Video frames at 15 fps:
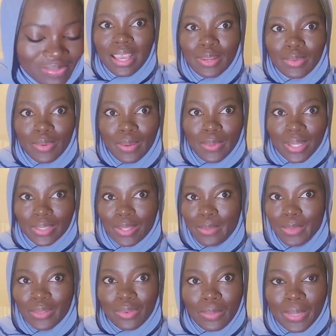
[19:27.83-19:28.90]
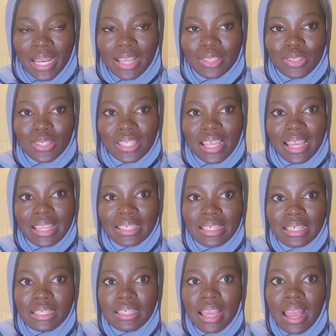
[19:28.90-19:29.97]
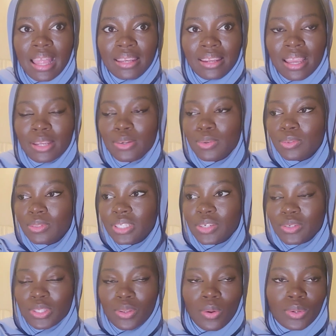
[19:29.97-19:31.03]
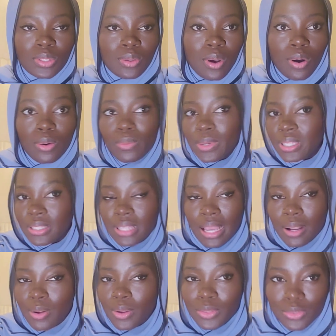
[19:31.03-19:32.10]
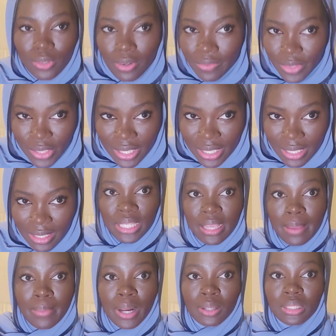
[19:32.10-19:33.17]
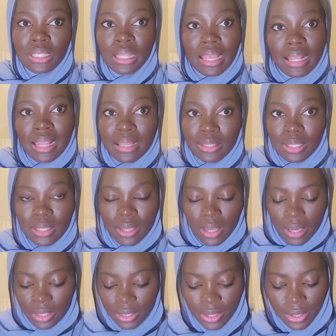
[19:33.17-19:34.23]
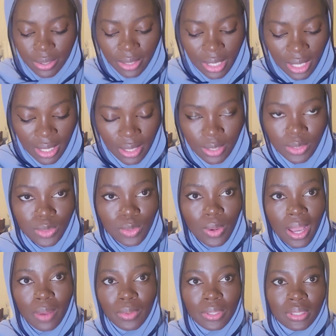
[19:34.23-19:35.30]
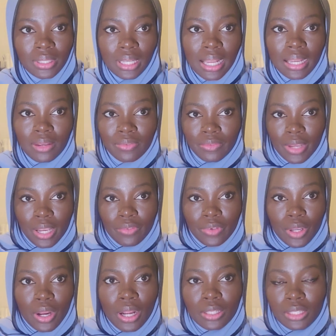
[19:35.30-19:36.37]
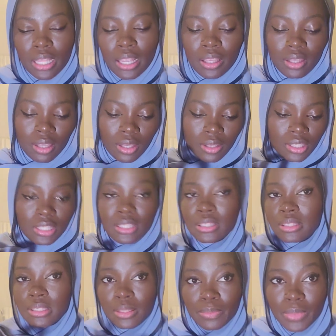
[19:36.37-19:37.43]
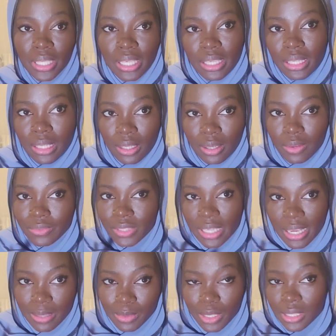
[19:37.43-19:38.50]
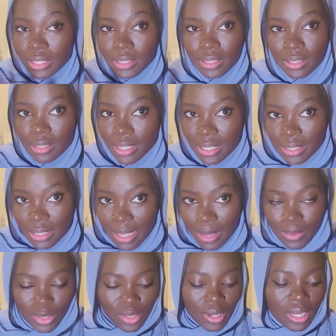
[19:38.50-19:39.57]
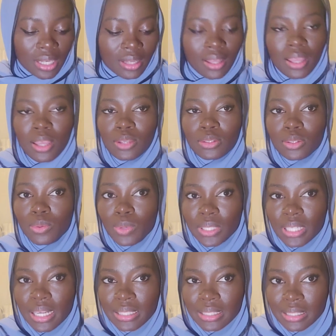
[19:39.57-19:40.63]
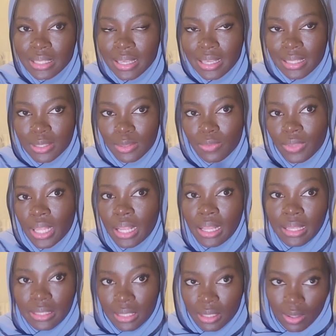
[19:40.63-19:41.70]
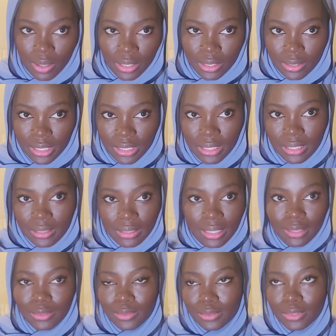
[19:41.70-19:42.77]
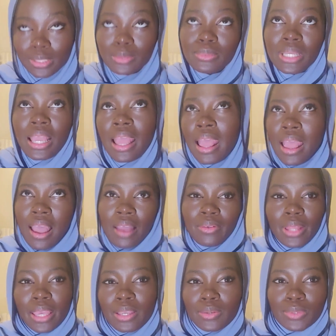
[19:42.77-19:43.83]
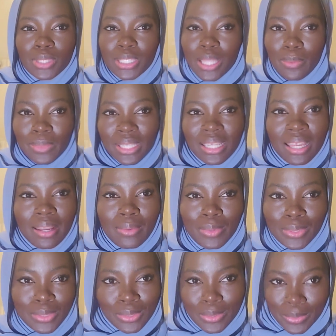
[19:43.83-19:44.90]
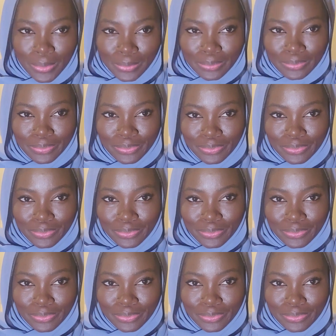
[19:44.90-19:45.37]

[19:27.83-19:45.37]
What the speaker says: I don't know about you. I mean, Ramadan just ended, and I know there is always that controversy about Laylatul Qadr. So I want to kind of figure out, like, since the beginning of time, since Islam started, so what are the days of Laylatul Qadr? Like, I don't know. I feel like it's something that I want to know.